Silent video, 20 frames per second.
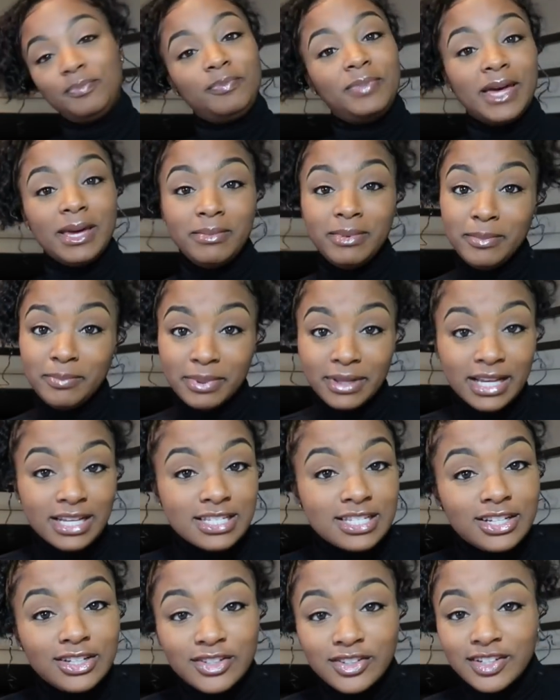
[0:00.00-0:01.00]
Baby
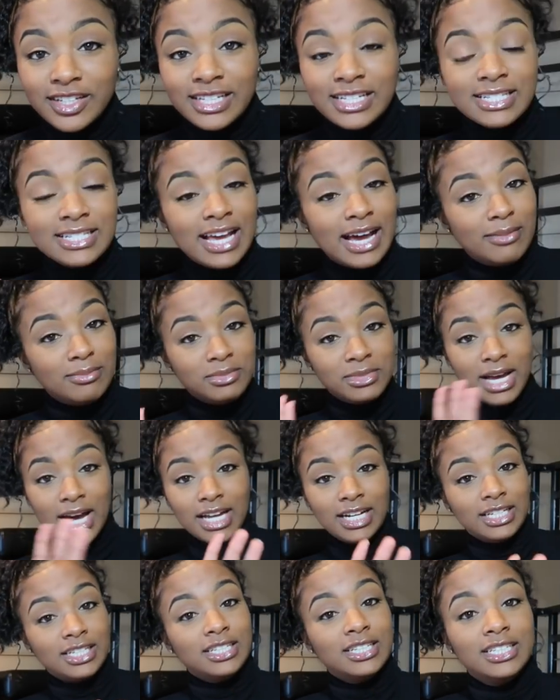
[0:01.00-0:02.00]
Bless agrees, I'm
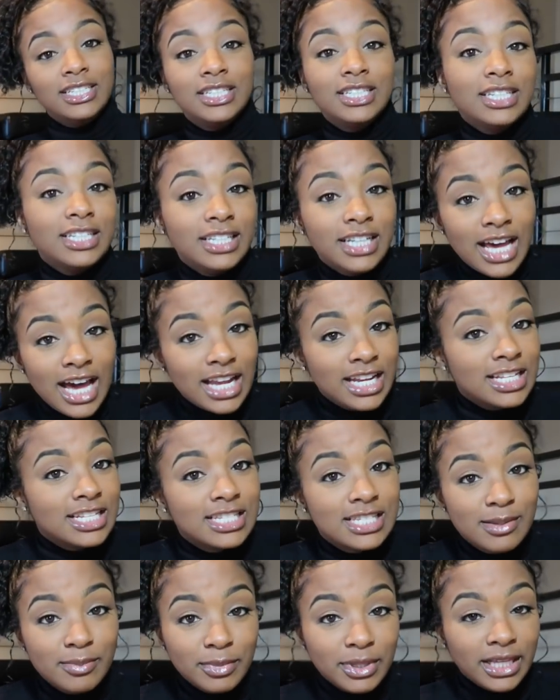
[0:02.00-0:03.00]
not good at
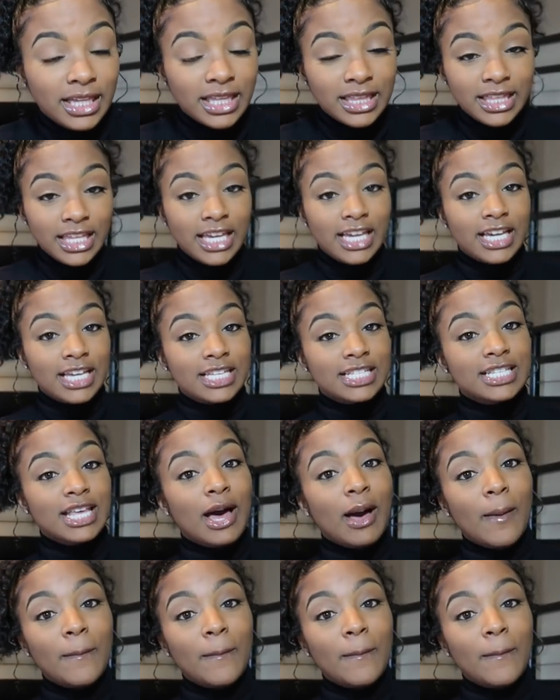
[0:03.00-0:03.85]
assembling things,